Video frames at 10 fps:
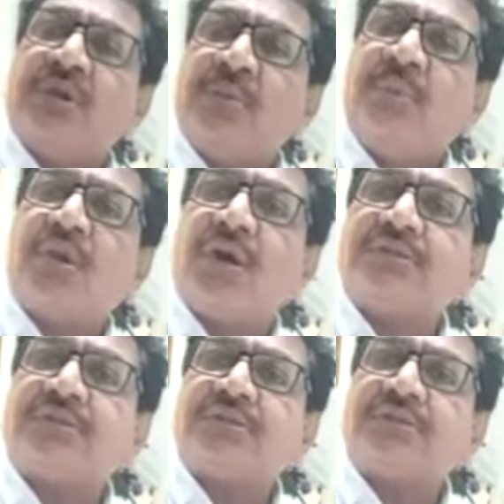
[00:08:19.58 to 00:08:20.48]

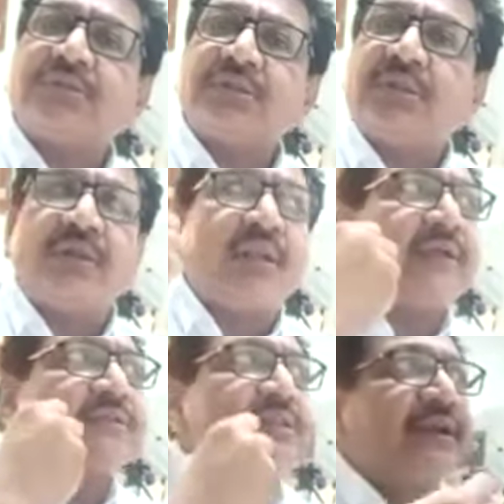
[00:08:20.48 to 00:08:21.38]
because
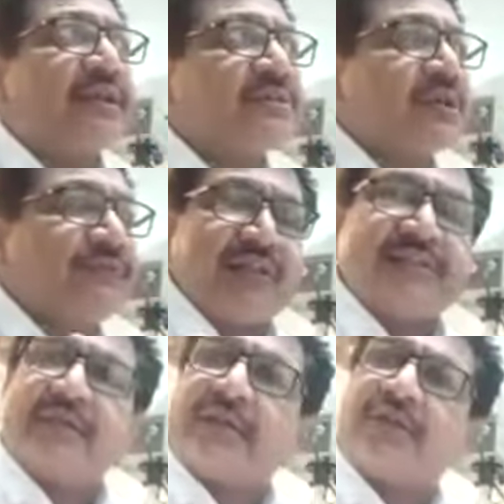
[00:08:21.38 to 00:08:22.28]
slightest of
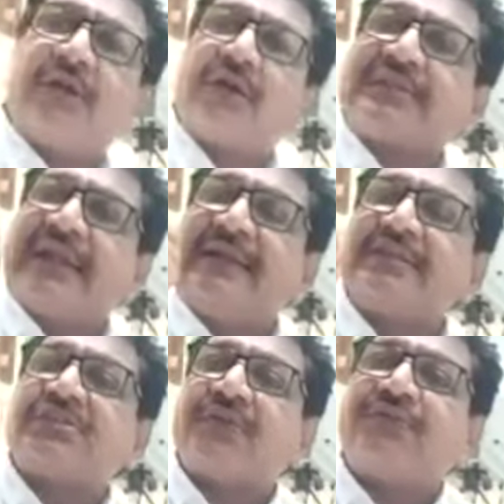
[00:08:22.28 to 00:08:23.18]
ulcer or
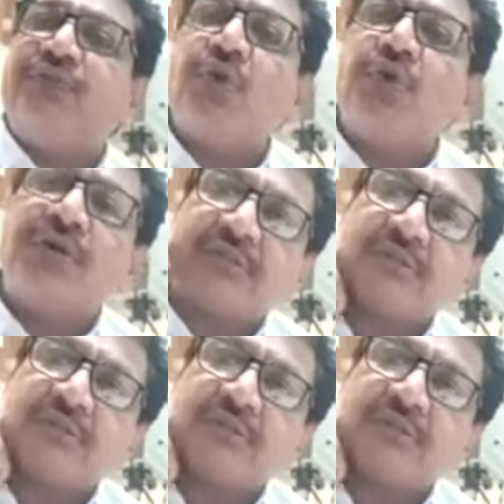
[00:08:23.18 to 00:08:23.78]
slightest of node,